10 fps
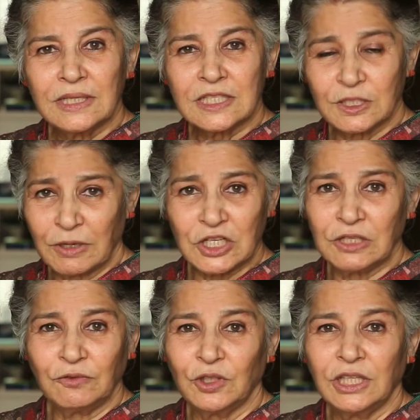
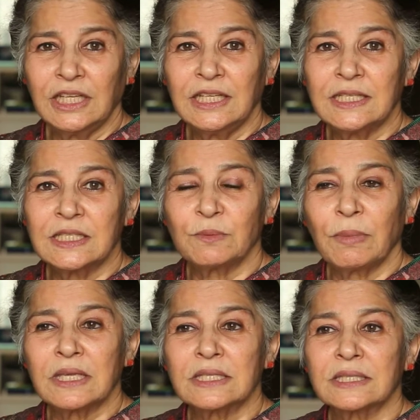especially for the Indian
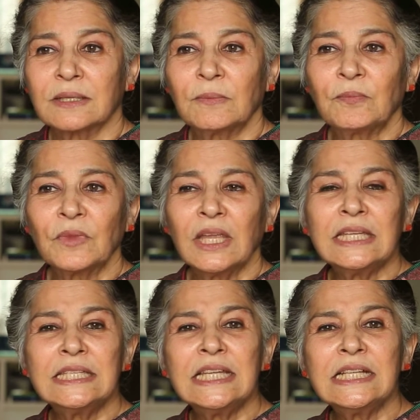space.
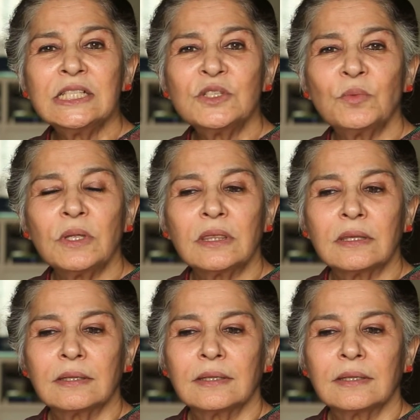It deals with